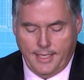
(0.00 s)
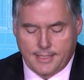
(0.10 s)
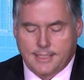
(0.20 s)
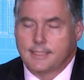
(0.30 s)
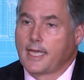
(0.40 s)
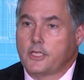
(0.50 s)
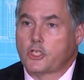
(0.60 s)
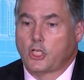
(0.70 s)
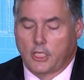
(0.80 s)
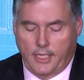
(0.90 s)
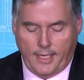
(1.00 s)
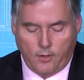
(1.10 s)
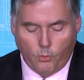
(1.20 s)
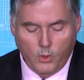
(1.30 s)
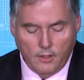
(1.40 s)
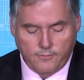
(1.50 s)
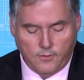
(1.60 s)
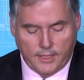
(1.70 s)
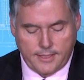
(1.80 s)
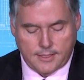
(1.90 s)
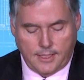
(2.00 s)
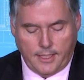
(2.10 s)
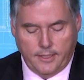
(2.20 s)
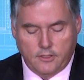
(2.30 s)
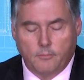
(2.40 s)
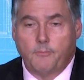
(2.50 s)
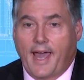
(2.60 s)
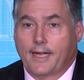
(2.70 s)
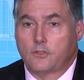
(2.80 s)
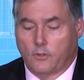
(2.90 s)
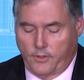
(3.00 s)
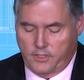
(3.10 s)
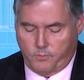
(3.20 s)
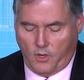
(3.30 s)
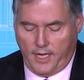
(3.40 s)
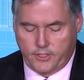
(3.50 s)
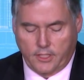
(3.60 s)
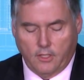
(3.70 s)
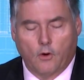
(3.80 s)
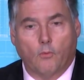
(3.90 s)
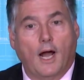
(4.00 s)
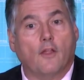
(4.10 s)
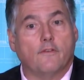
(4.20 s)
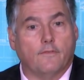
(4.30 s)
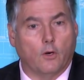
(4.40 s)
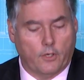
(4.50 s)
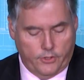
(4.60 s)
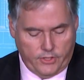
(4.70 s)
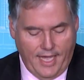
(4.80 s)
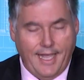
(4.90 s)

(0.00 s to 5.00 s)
is intentionally and willfully seeking to backdoor this project around the voters